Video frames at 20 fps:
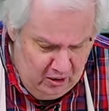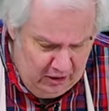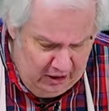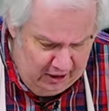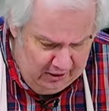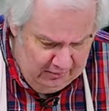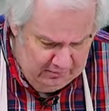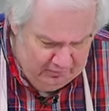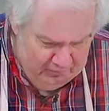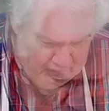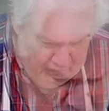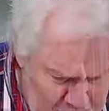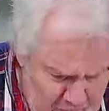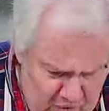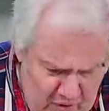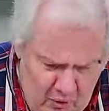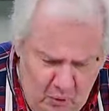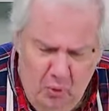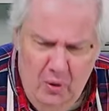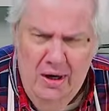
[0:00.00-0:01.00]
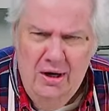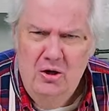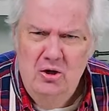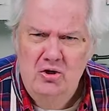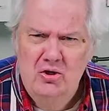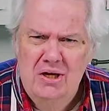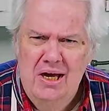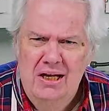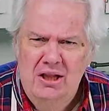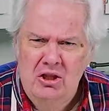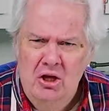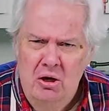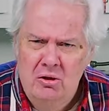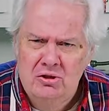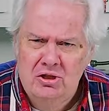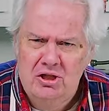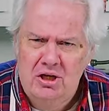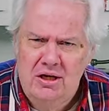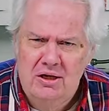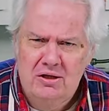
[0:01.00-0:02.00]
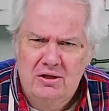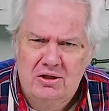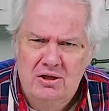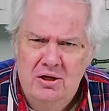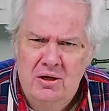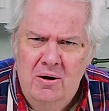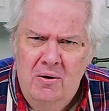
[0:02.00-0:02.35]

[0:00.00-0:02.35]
like, where did you get those things?